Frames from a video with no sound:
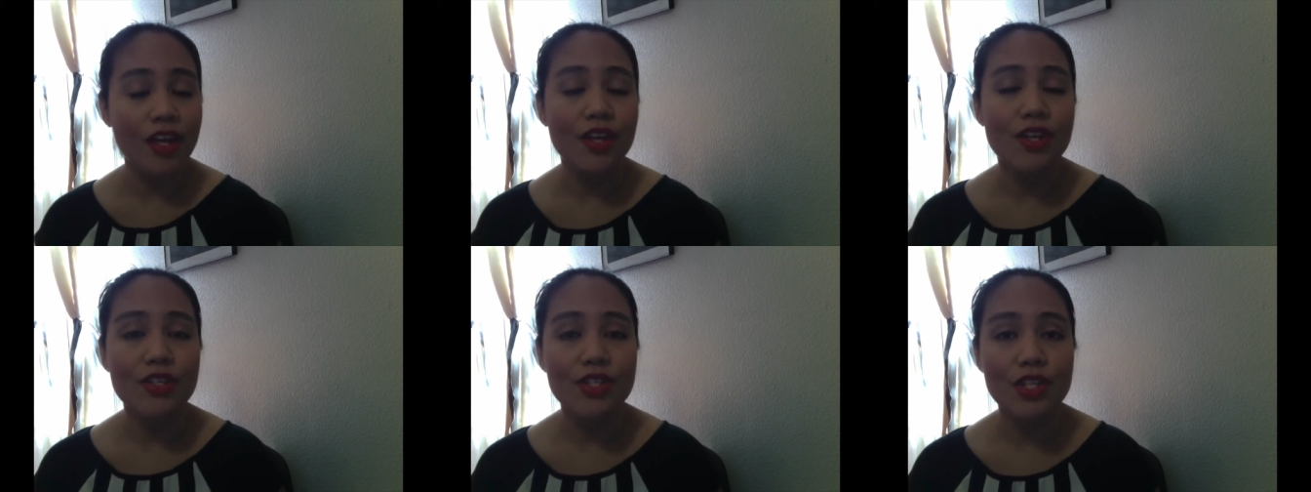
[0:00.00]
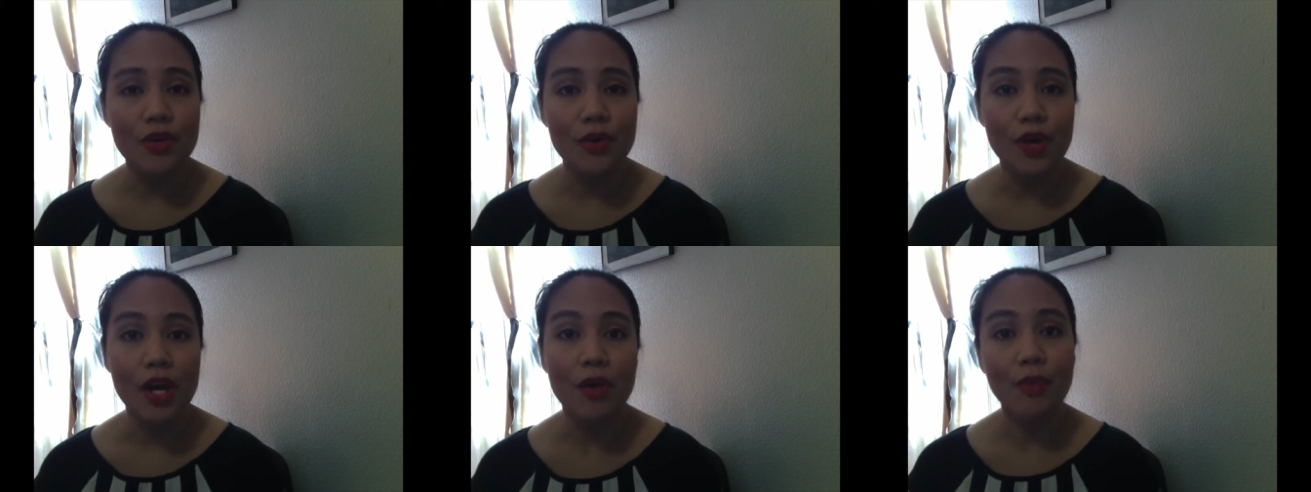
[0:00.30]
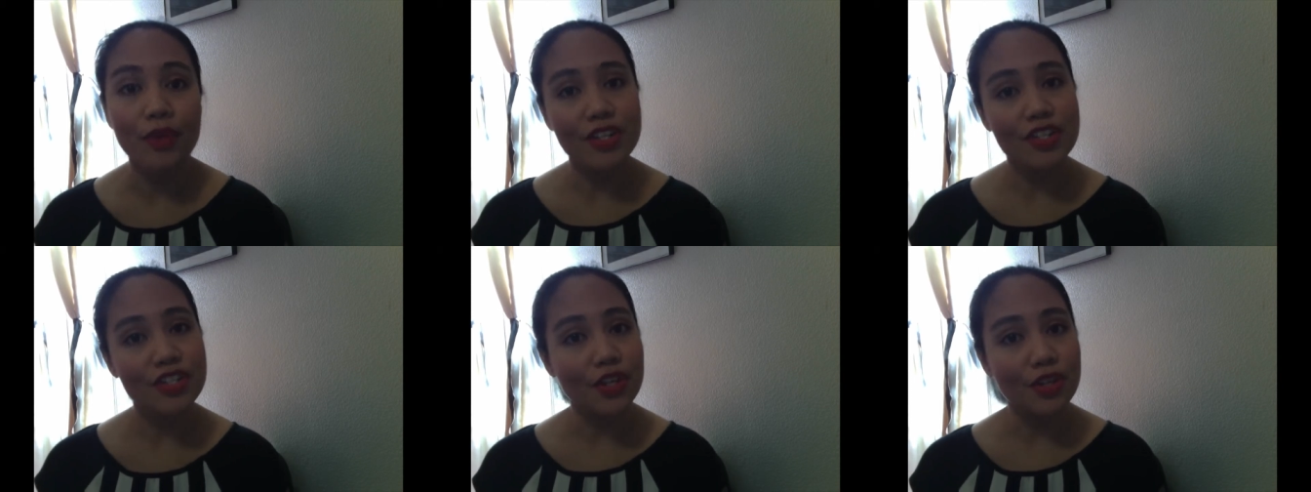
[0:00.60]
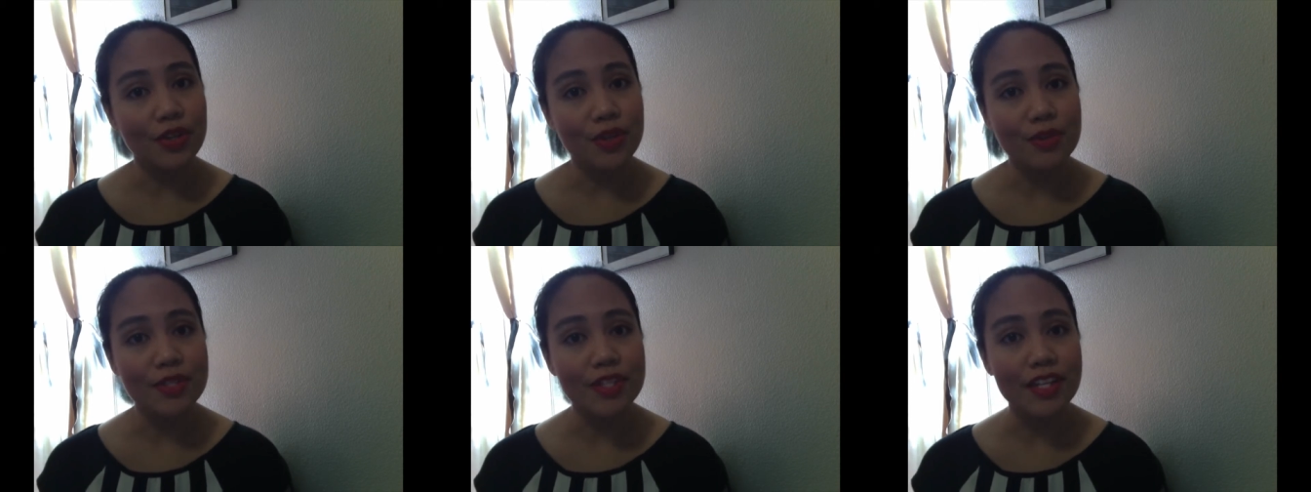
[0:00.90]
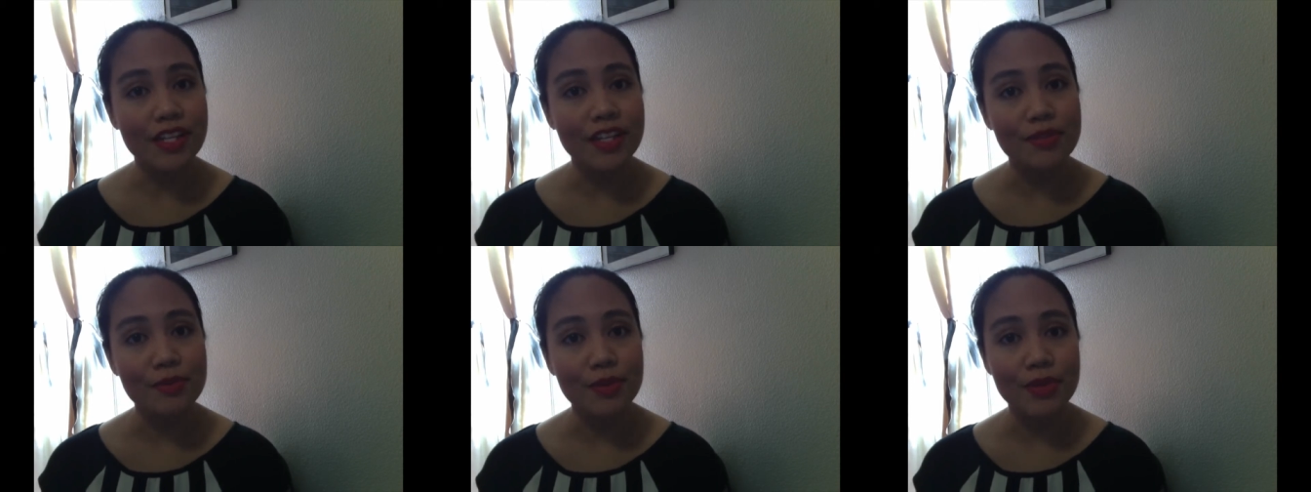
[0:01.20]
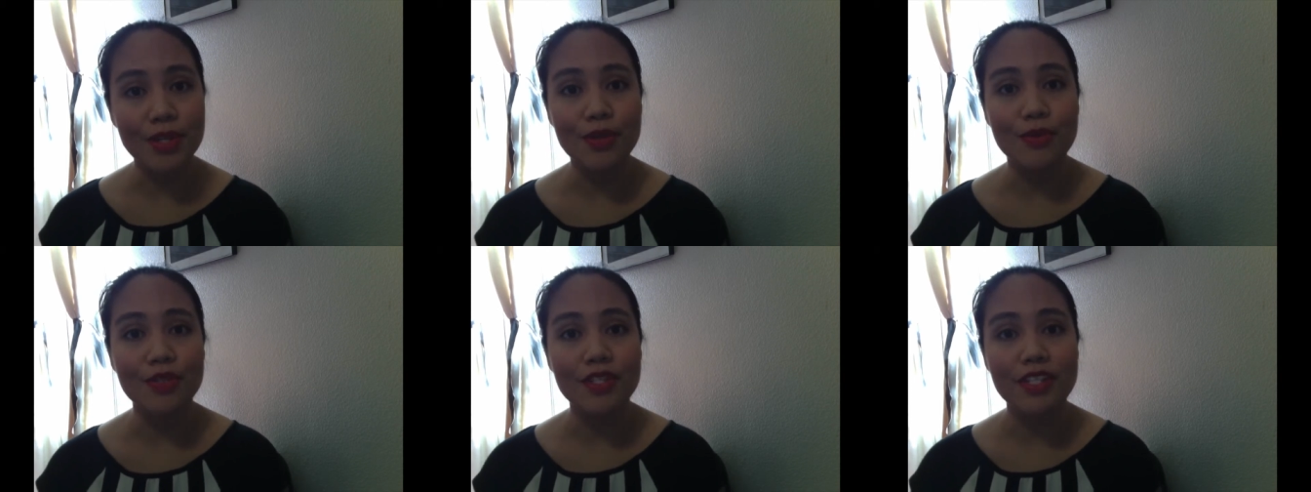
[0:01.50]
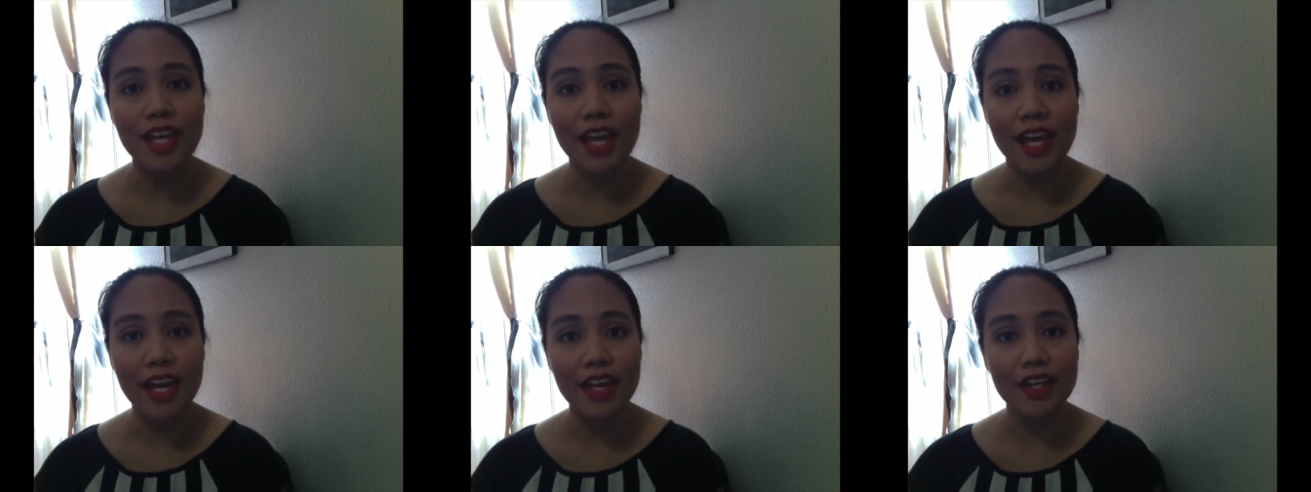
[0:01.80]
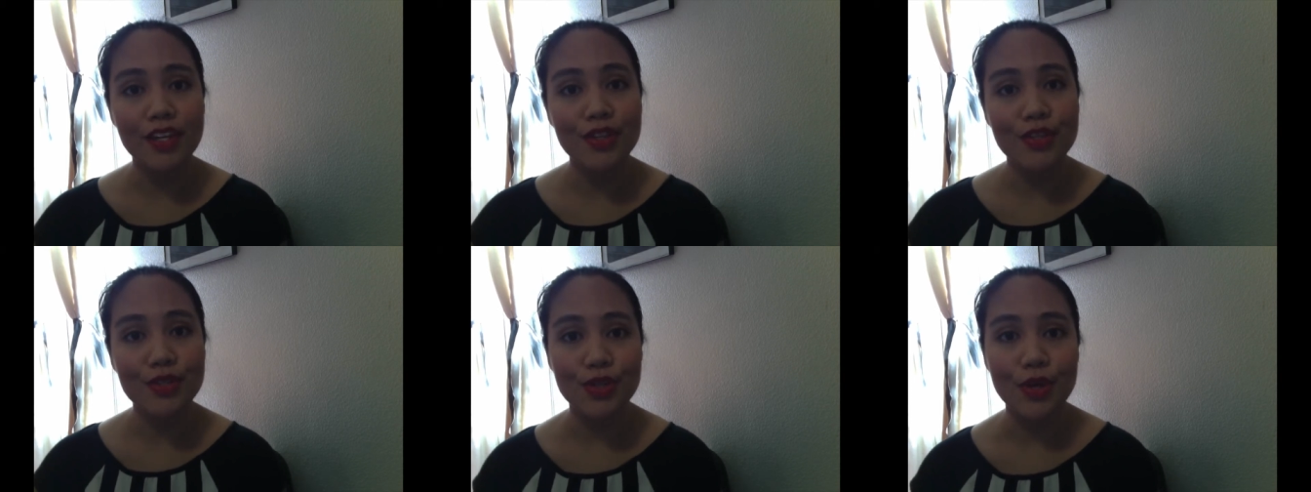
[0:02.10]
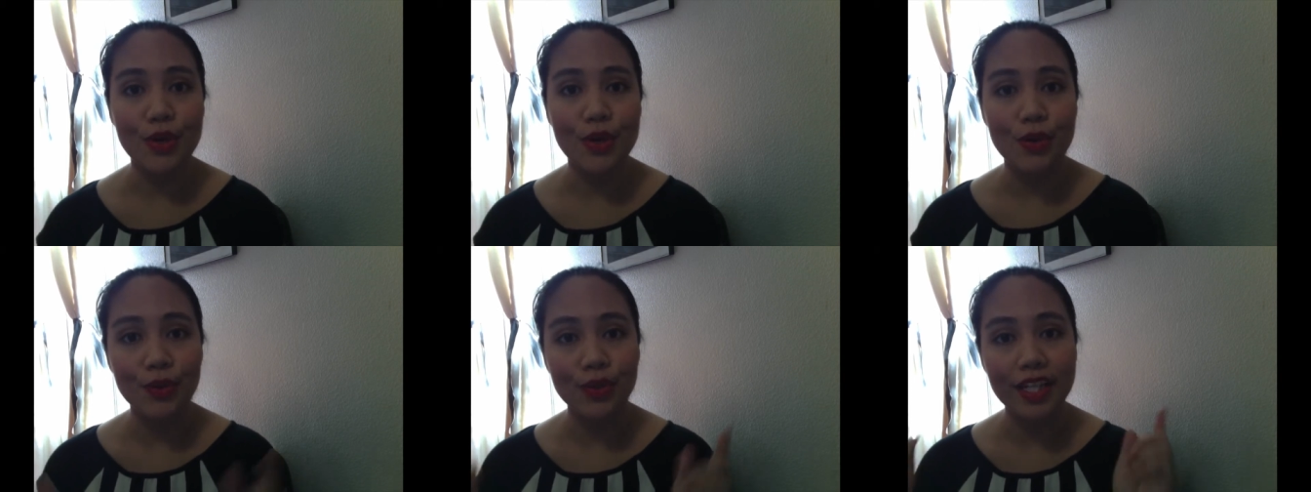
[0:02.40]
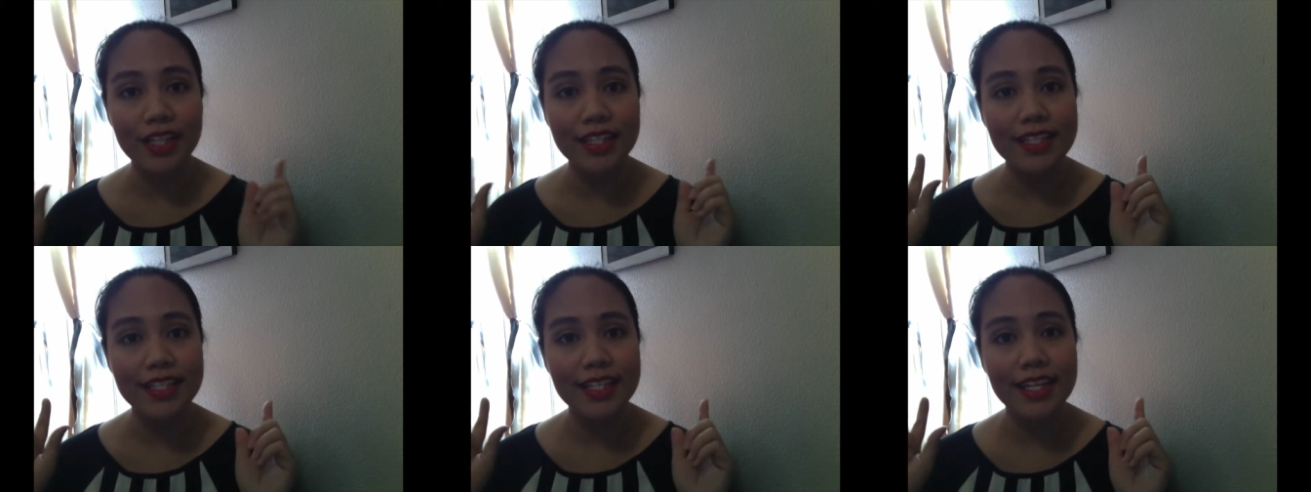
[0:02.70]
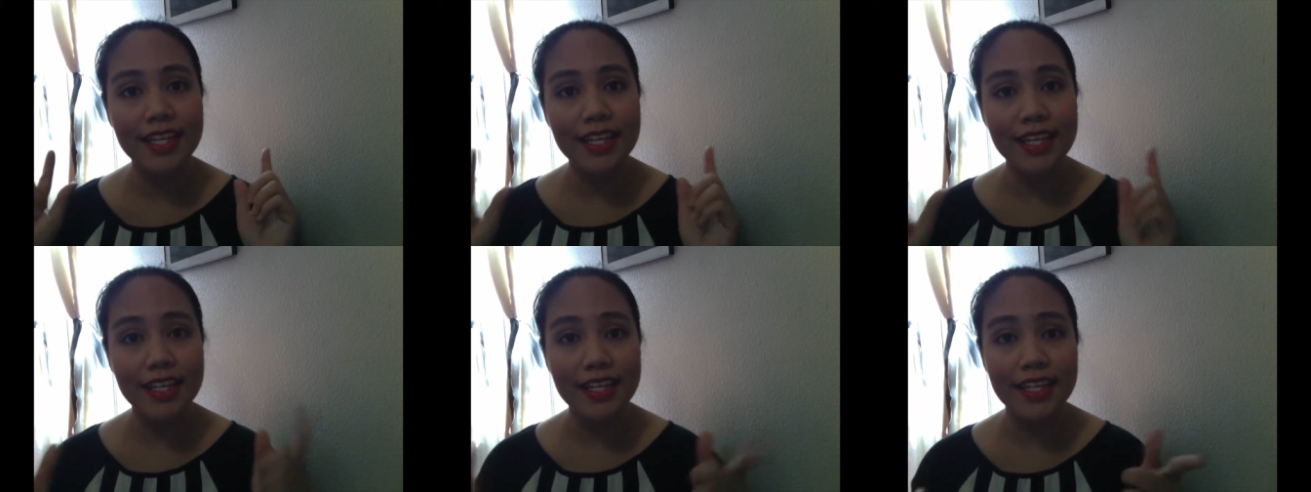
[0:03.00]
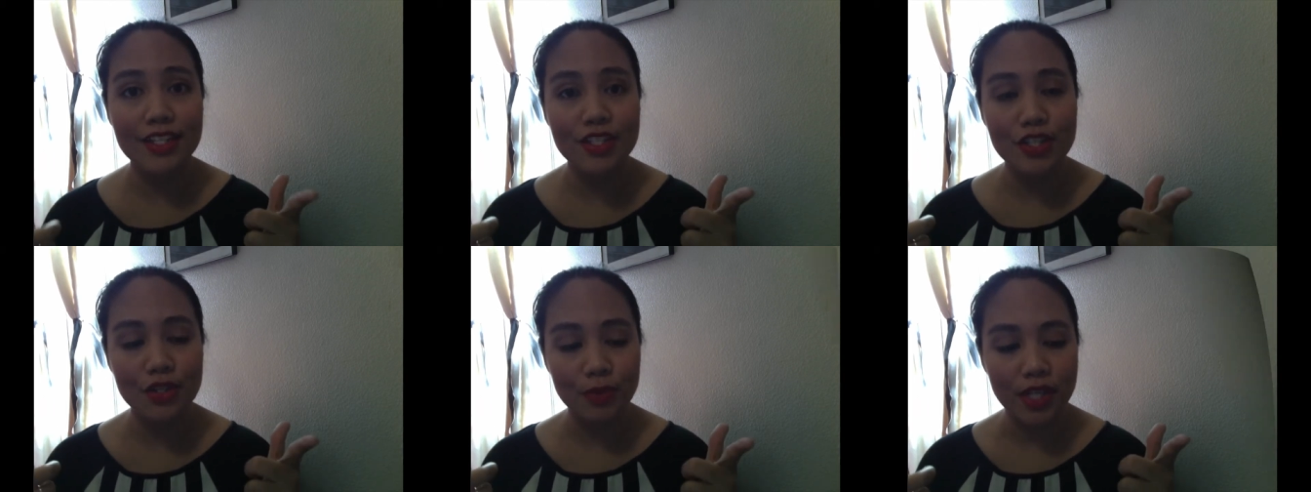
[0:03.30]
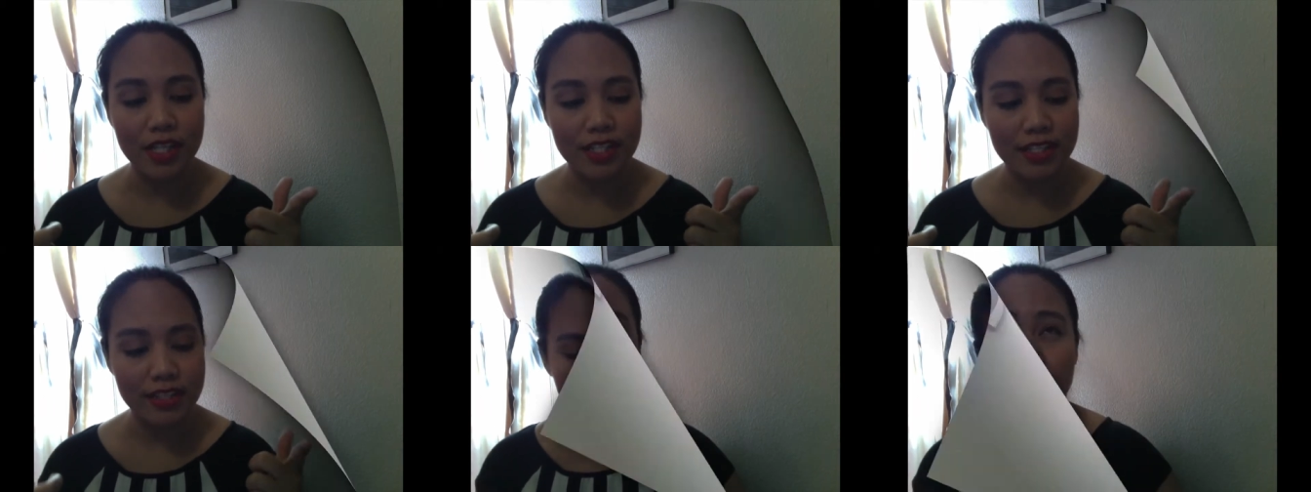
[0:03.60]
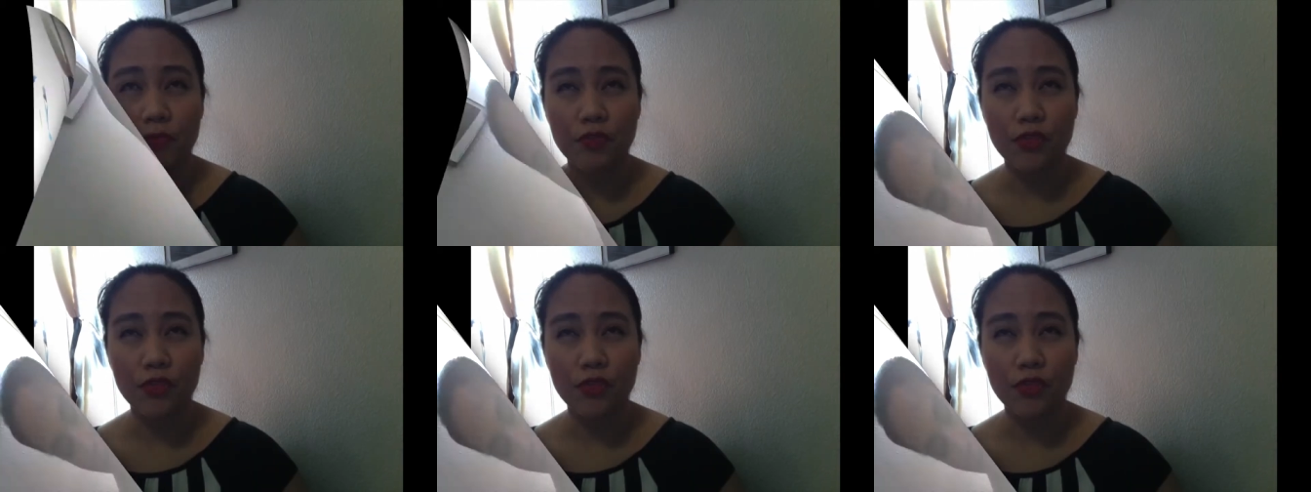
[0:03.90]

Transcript: So I want to share those things with you today. So let's get into it.